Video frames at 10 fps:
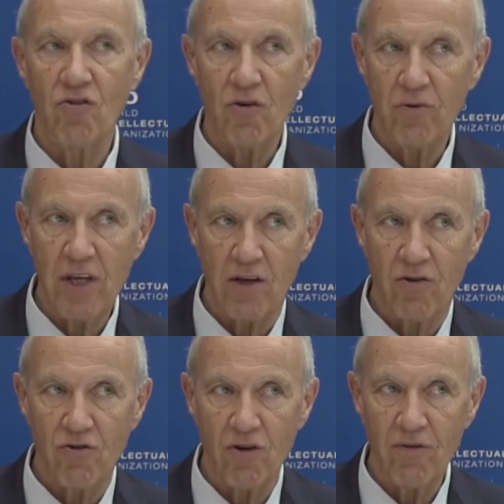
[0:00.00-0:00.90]
not without
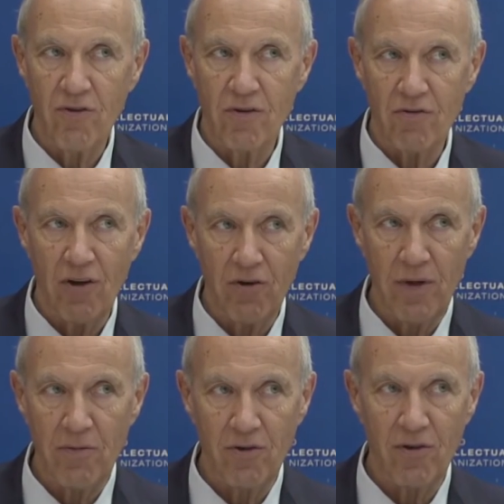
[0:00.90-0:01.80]
controversy, because a lot of
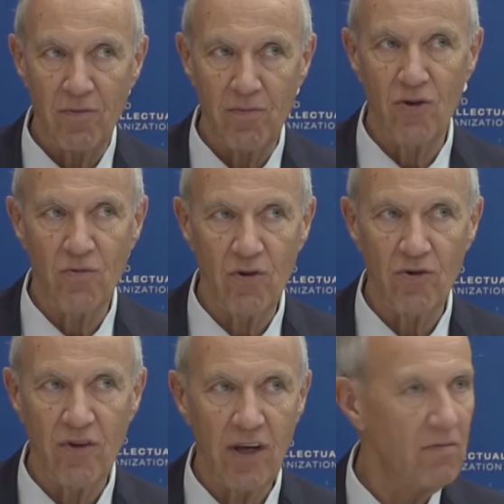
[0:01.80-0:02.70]
people in the computer
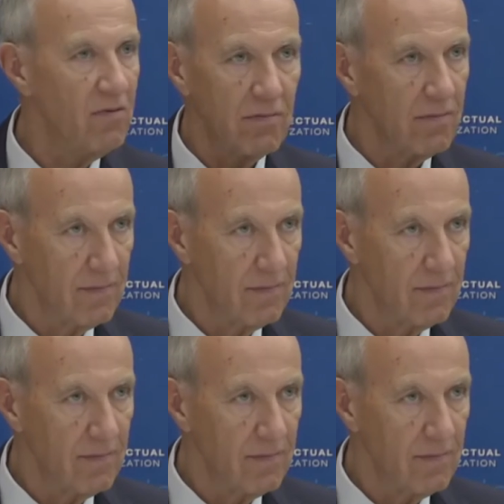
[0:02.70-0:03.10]
world say, well,